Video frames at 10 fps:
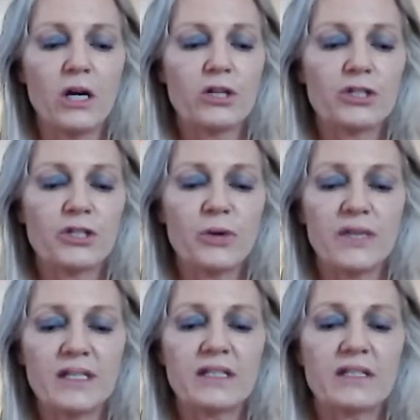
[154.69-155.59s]
So
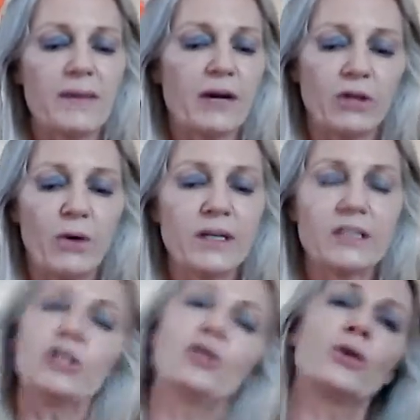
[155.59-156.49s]
this is about going
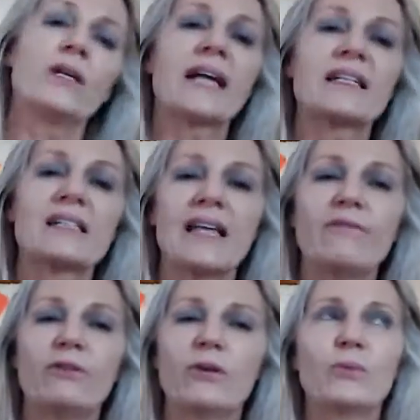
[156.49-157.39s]
to your next
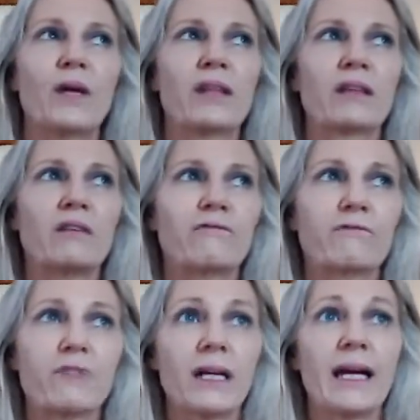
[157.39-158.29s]
level with
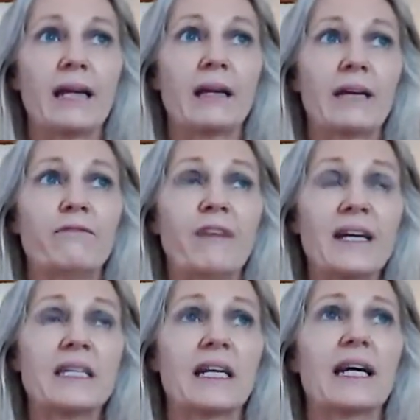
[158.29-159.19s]
confronting and like
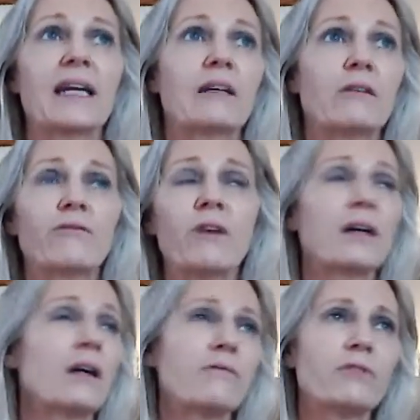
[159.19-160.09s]
facing it. And
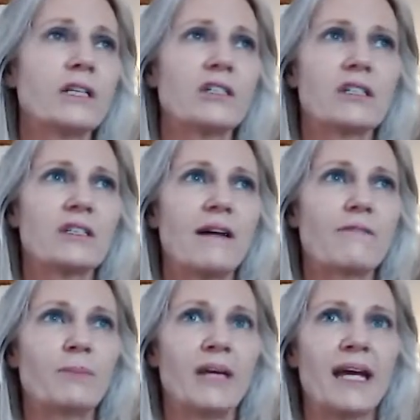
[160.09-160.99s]
confrontation doesn't have to
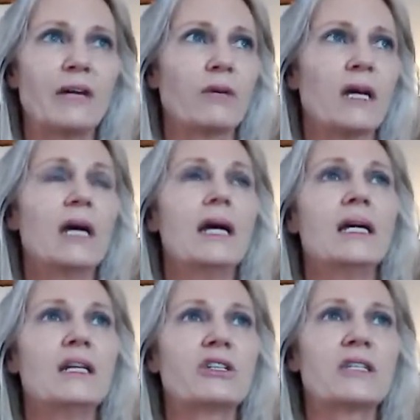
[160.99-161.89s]
be angry.
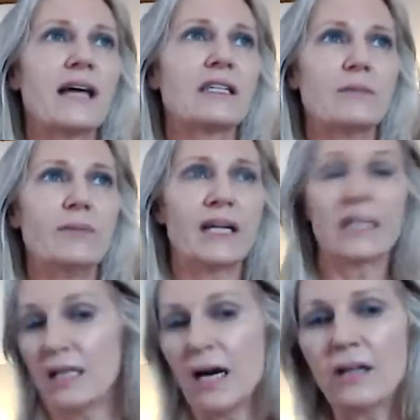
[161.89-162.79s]
It just has to be
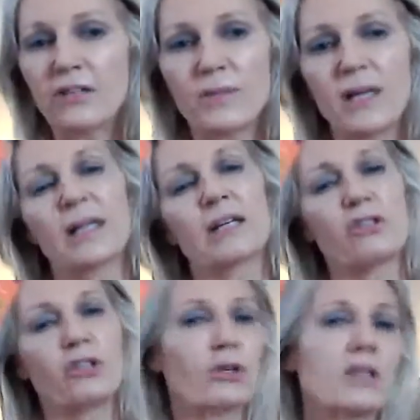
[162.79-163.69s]
acknowledgement. Like, so
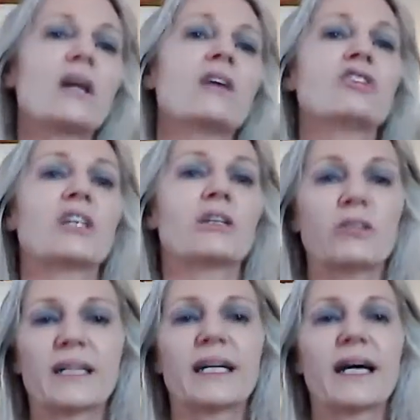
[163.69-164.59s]
you're acknowledging,
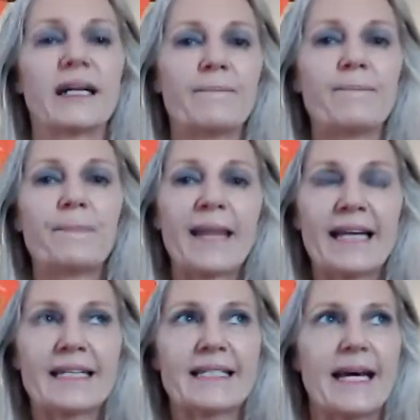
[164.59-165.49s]
looking at it
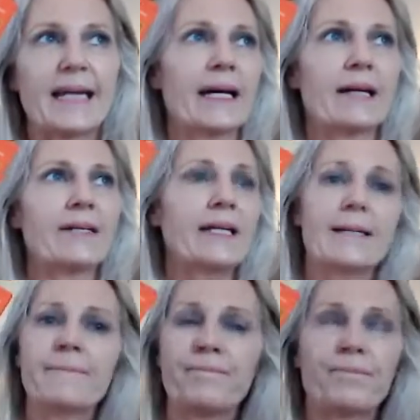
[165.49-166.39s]
and saying, I don't need
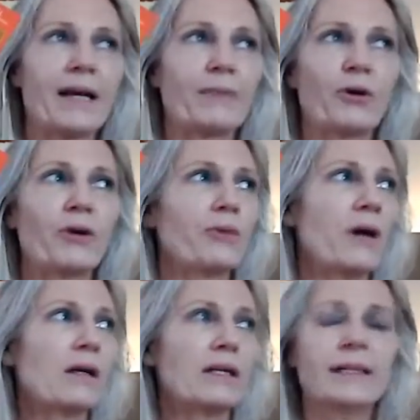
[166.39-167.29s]
it. And we're
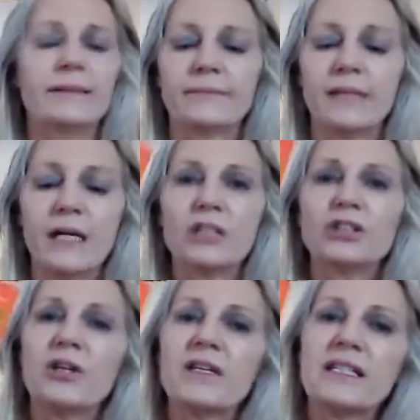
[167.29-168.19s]
all good.
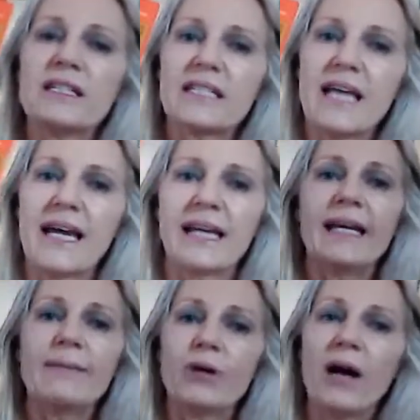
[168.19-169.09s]
So this is saying,
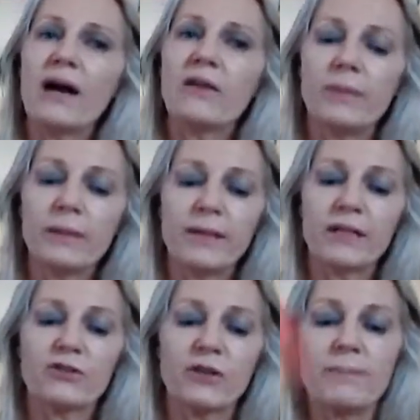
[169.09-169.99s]
keep your eye on the big
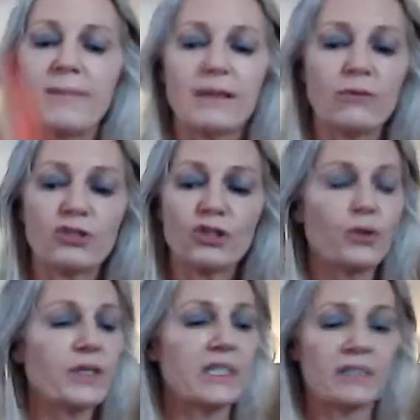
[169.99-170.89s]
picture and make those
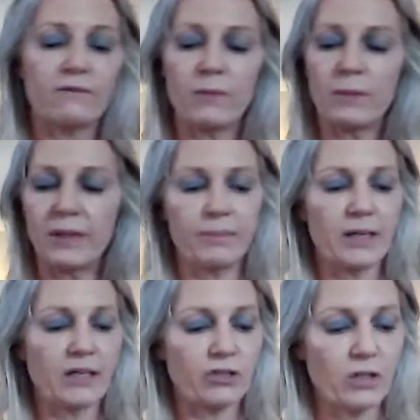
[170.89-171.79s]
choices from the big
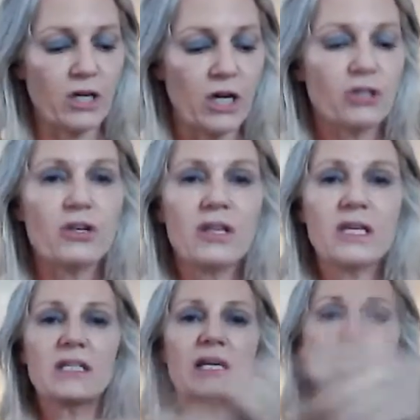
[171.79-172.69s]
picture. So
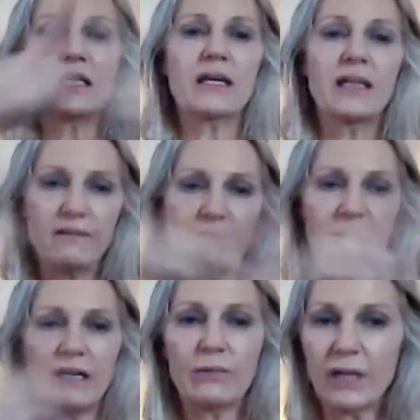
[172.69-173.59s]
this is an
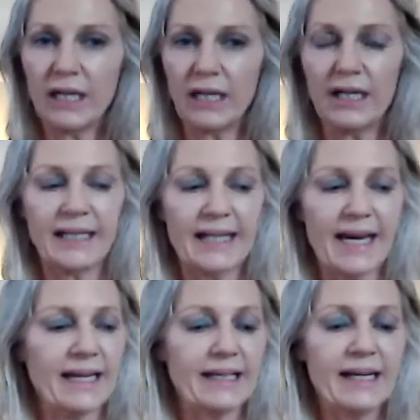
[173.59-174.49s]
infinity reading again.